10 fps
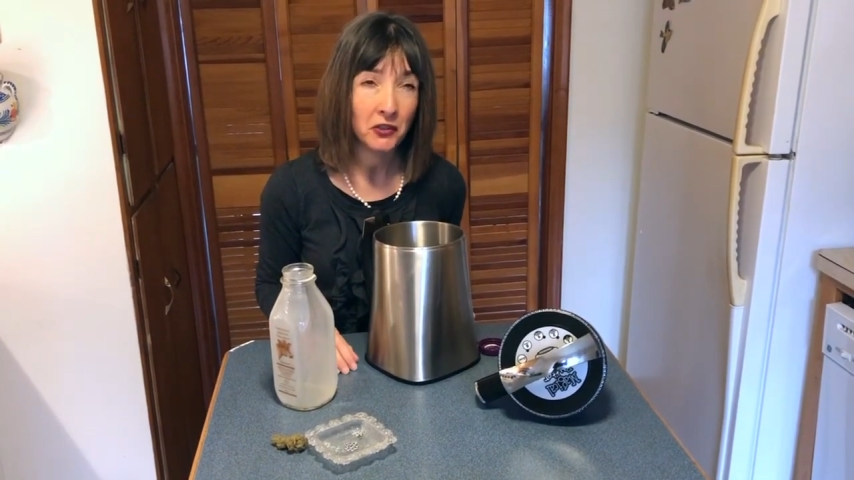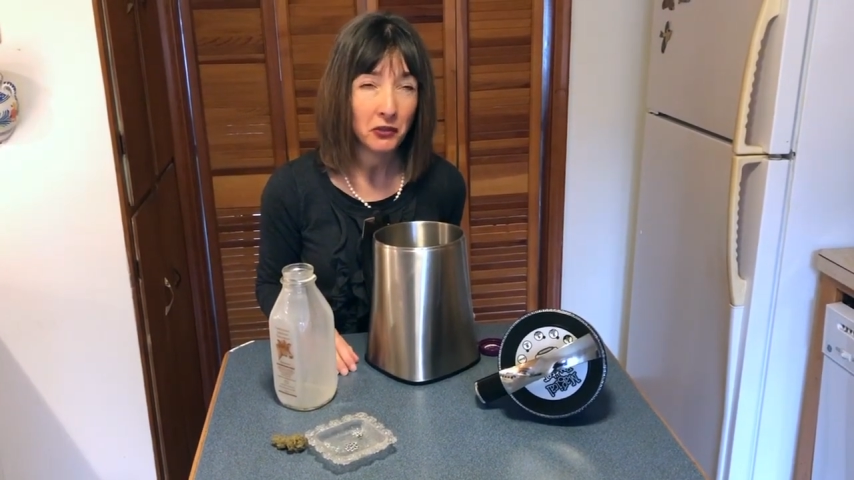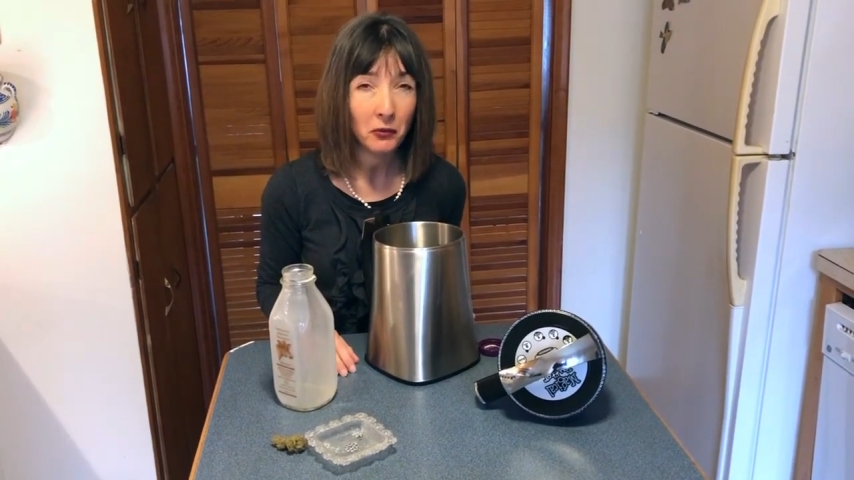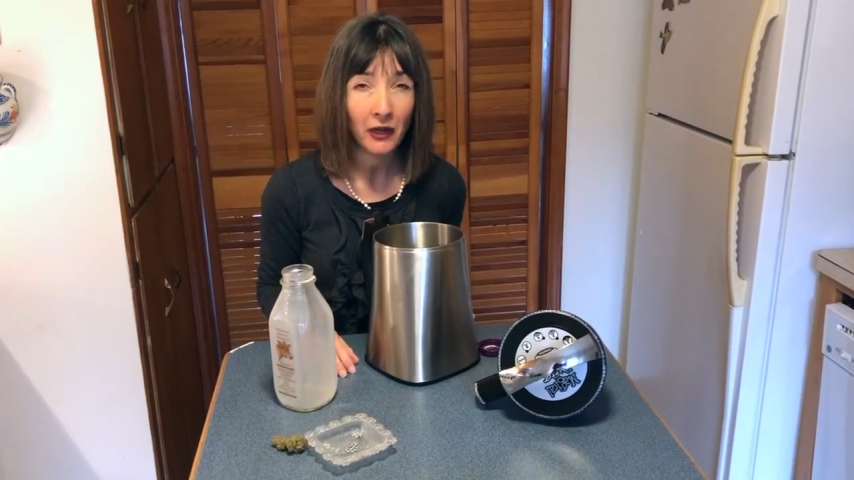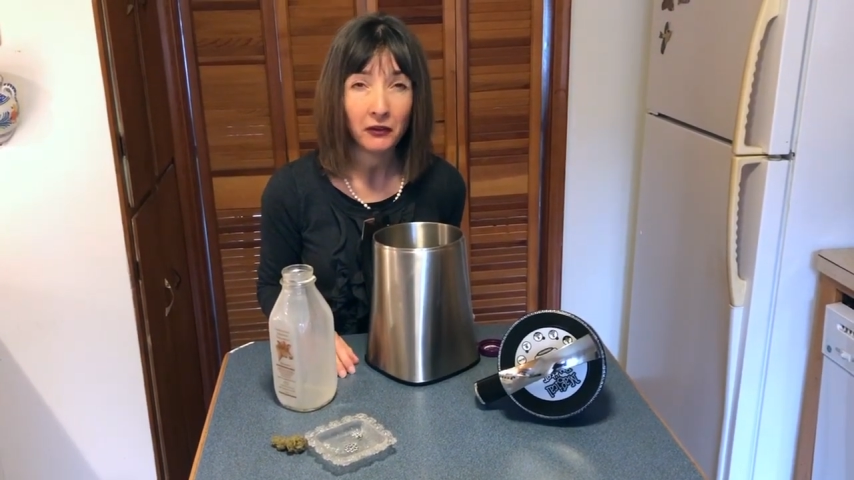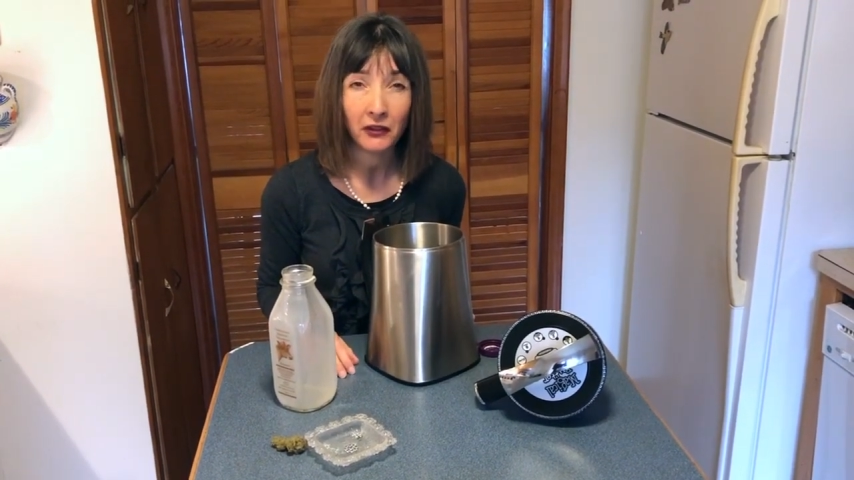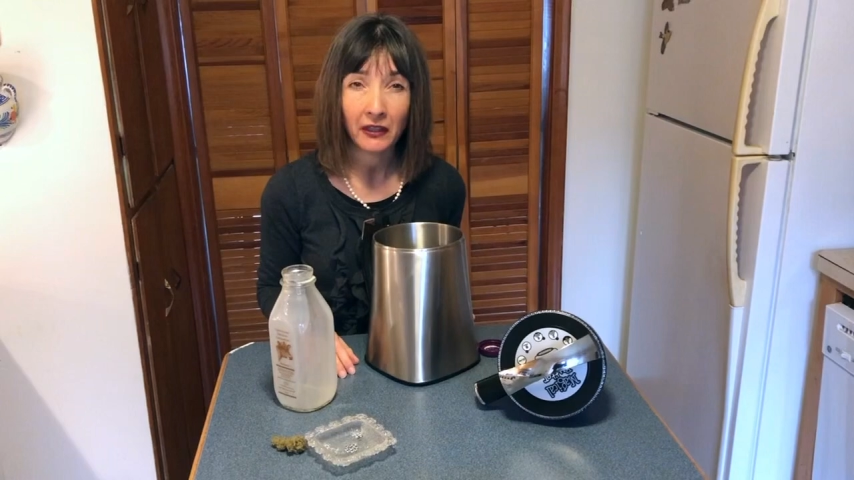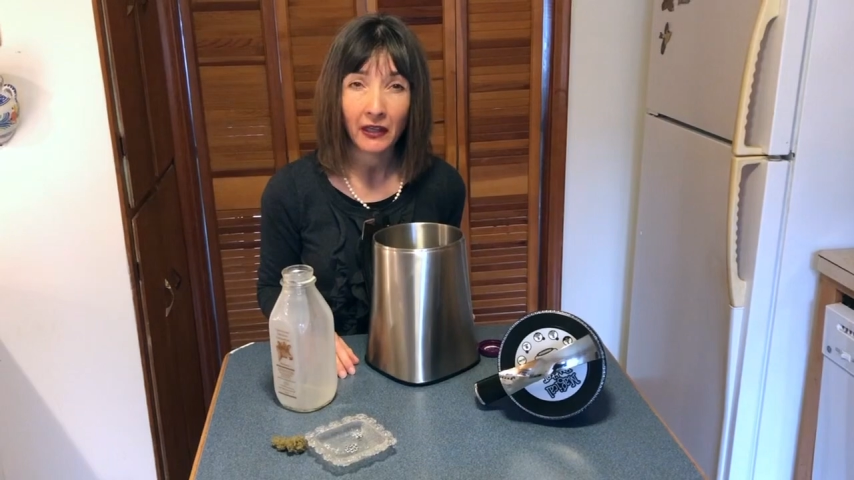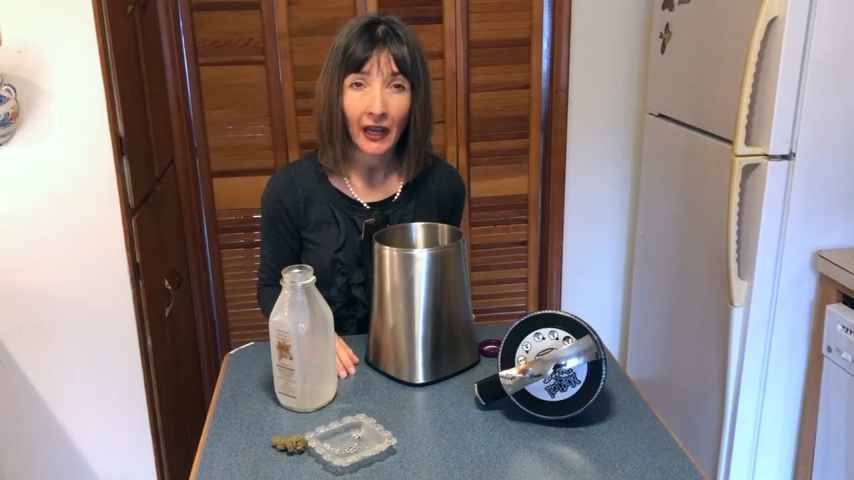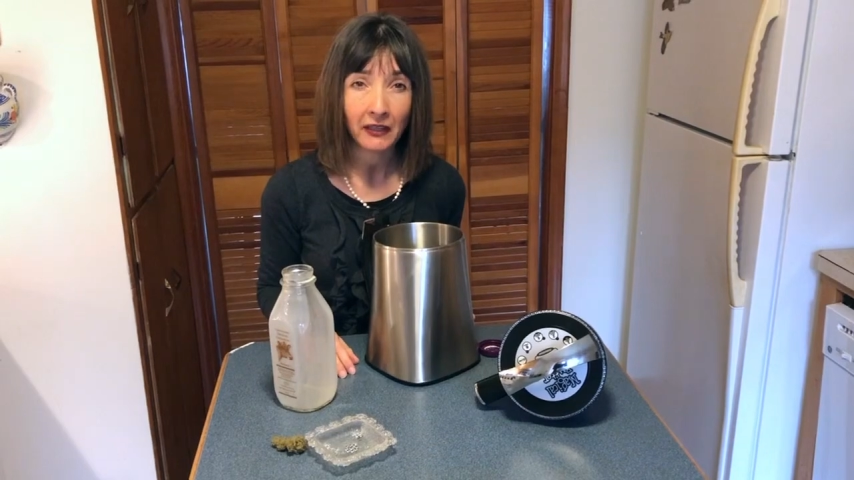
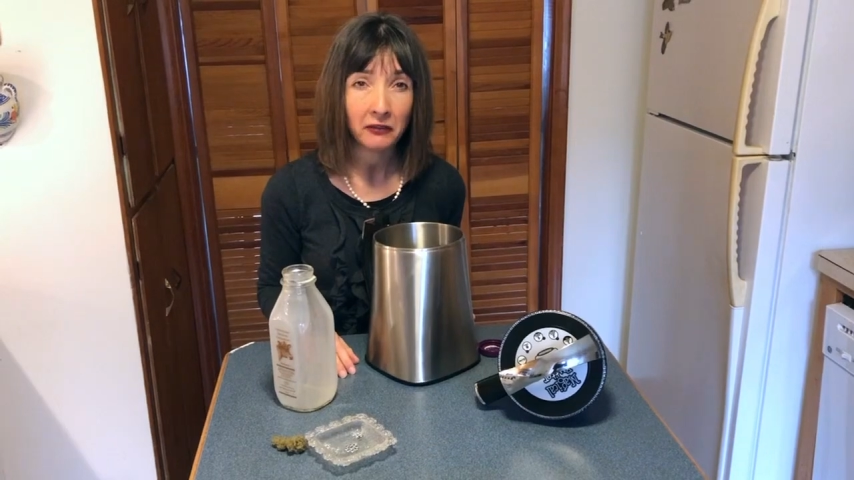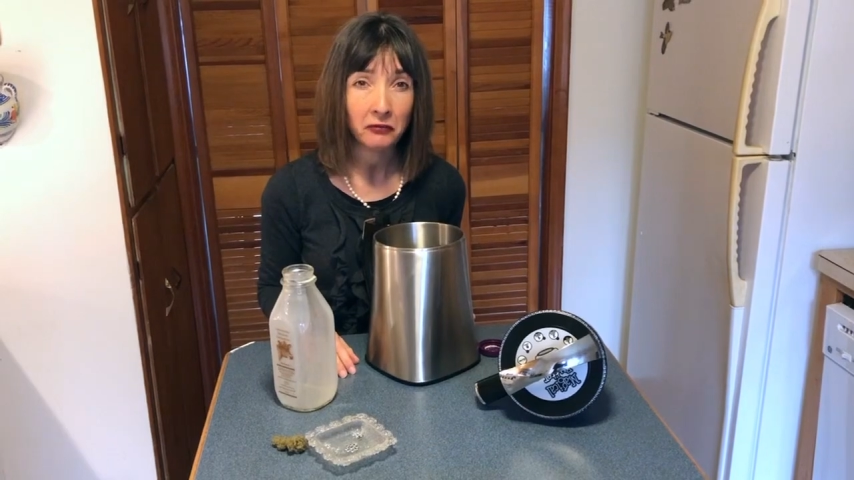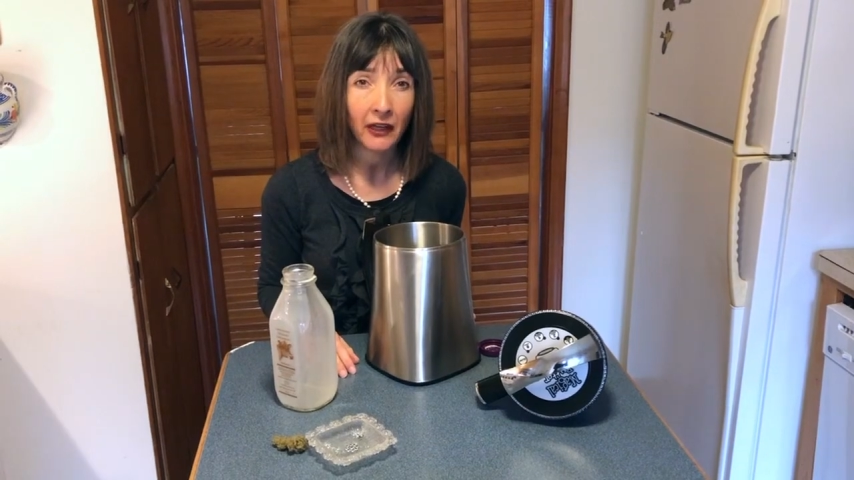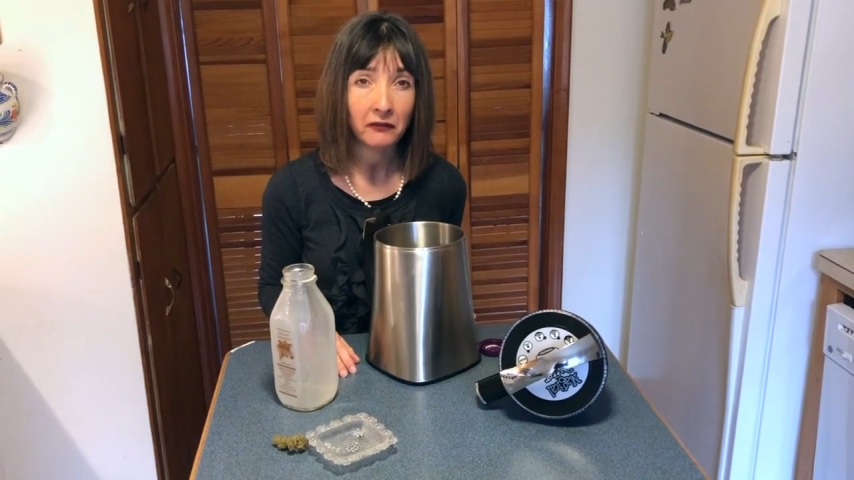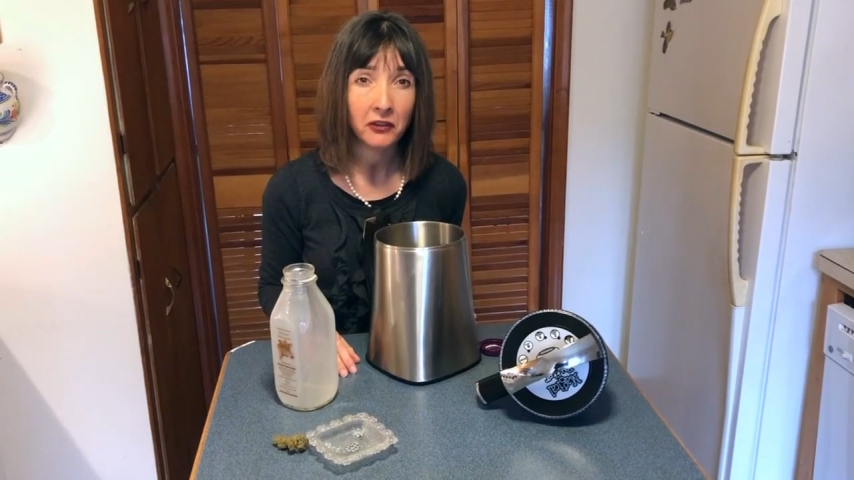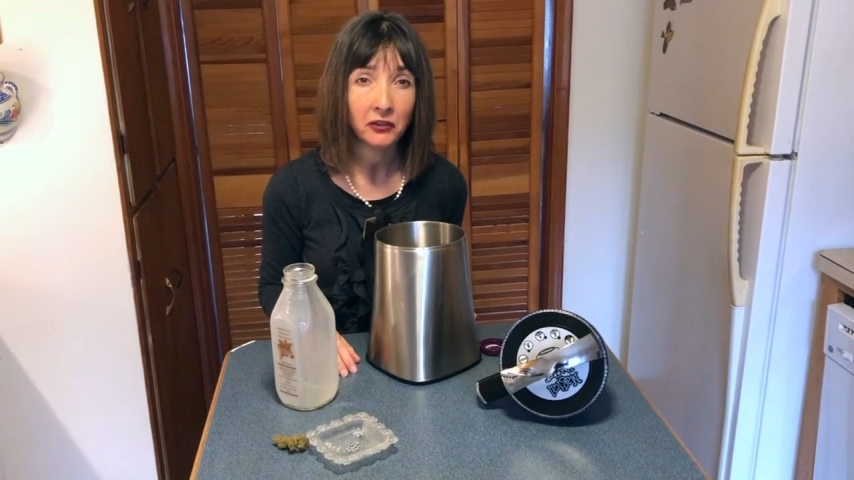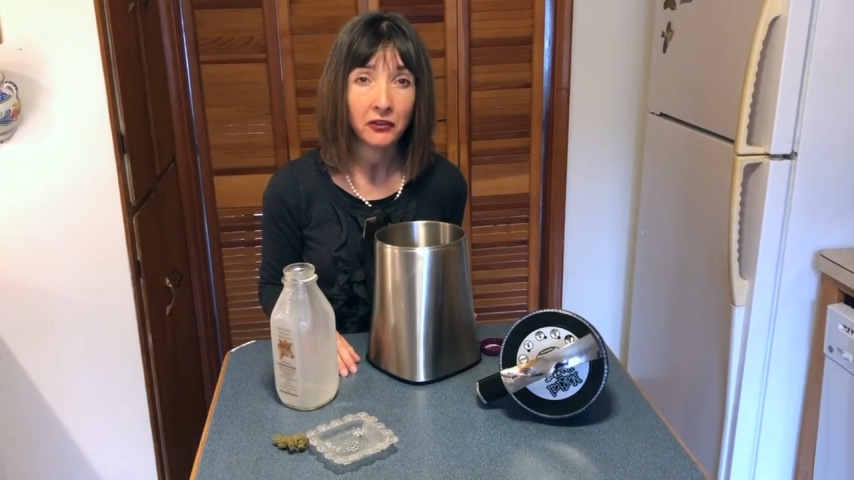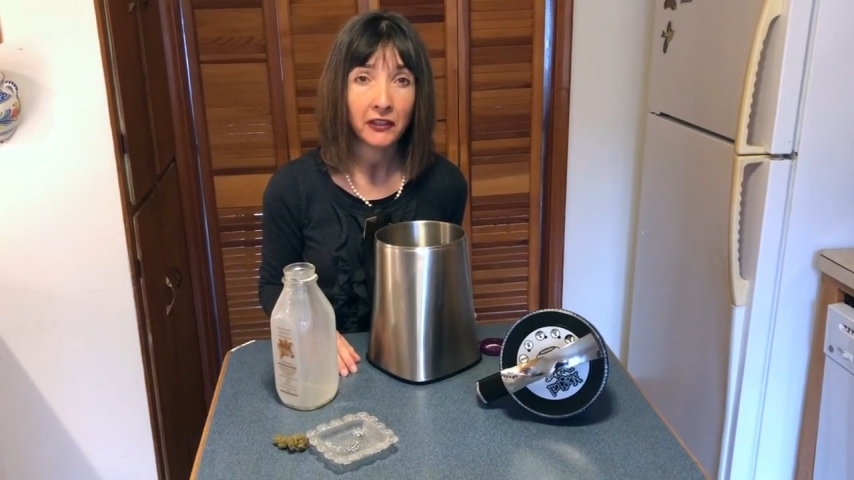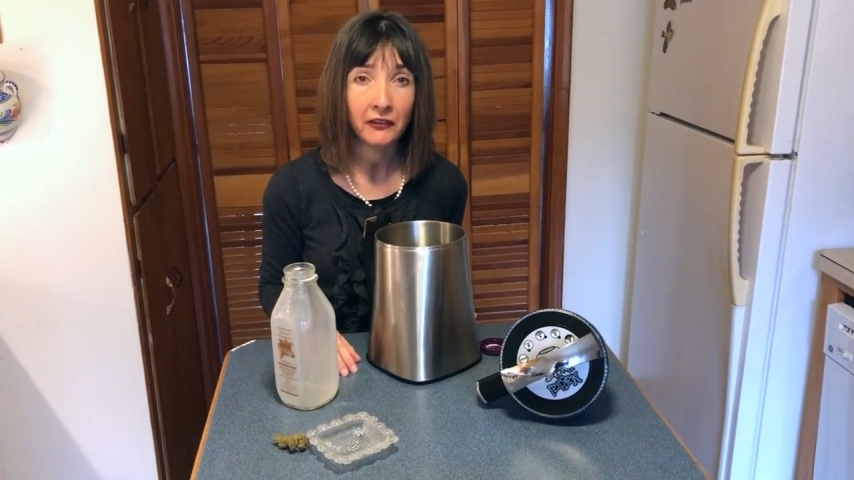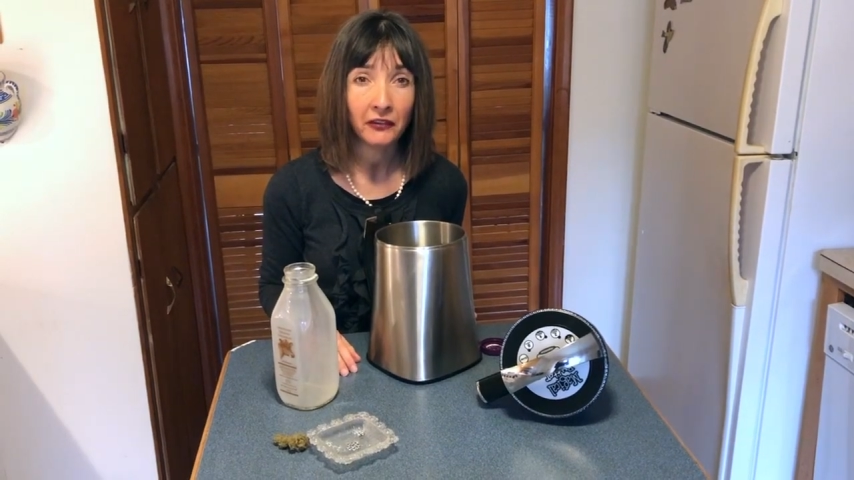295
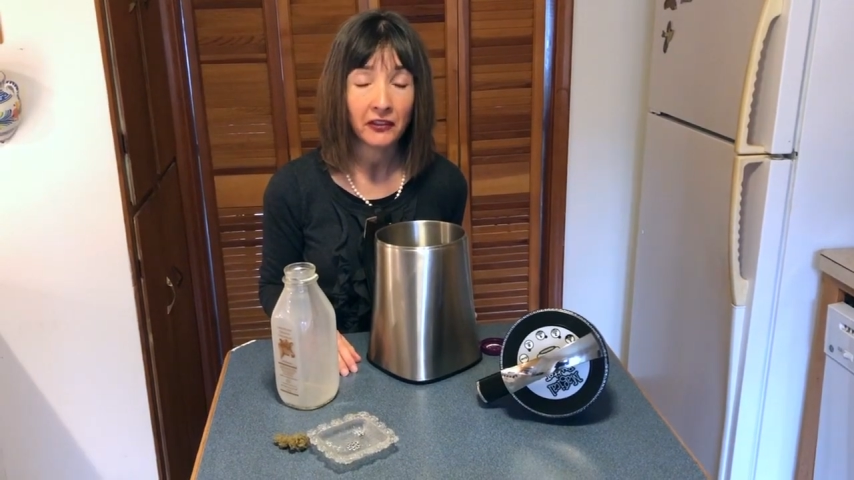degrees